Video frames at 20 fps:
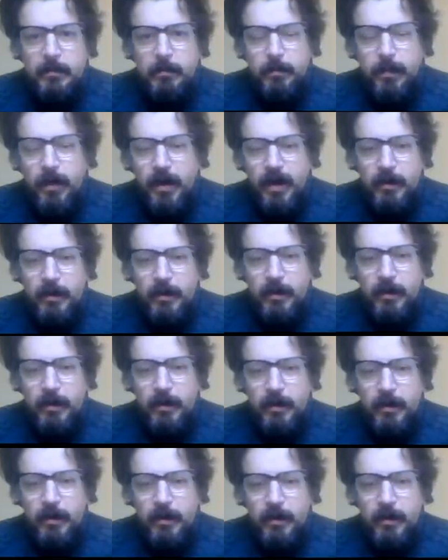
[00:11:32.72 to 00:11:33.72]
seem to
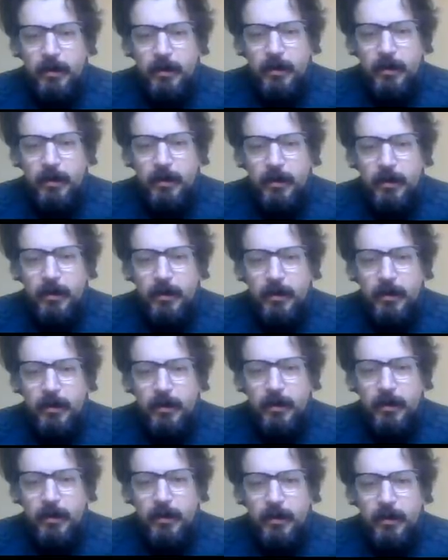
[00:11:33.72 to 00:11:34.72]
be a bunch
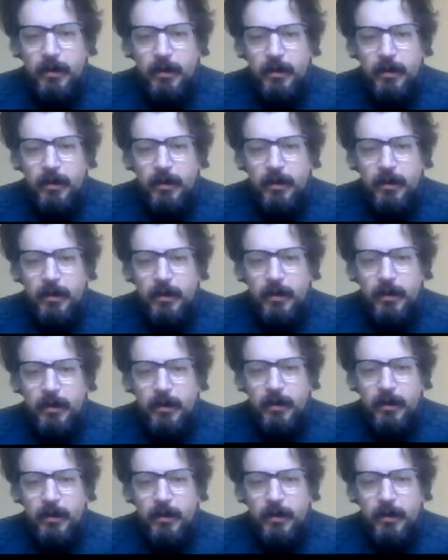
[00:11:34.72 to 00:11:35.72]
of scientists
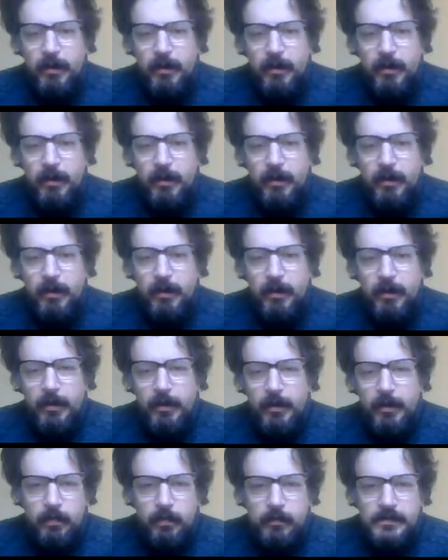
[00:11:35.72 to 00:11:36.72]
or civil
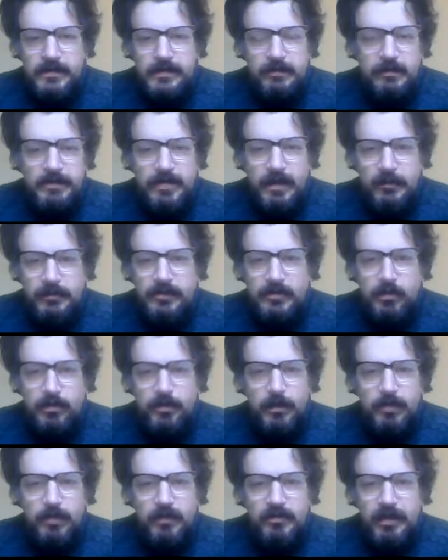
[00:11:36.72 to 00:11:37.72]
servants or
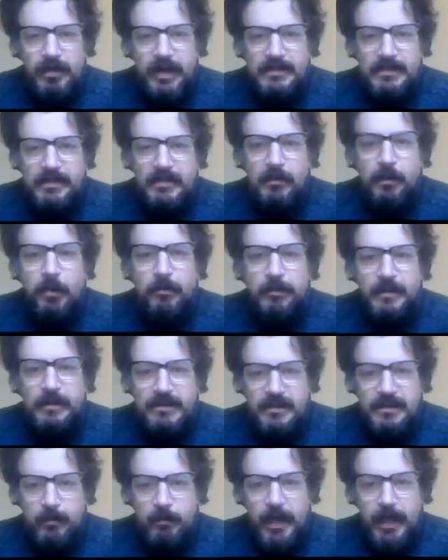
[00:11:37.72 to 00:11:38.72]
bureaucrats in an office
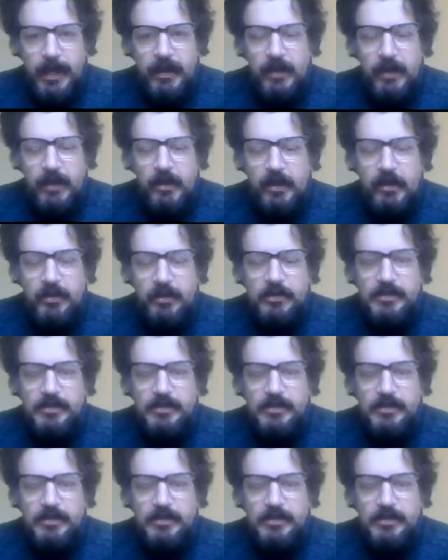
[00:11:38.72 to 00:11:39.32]
somewhere who just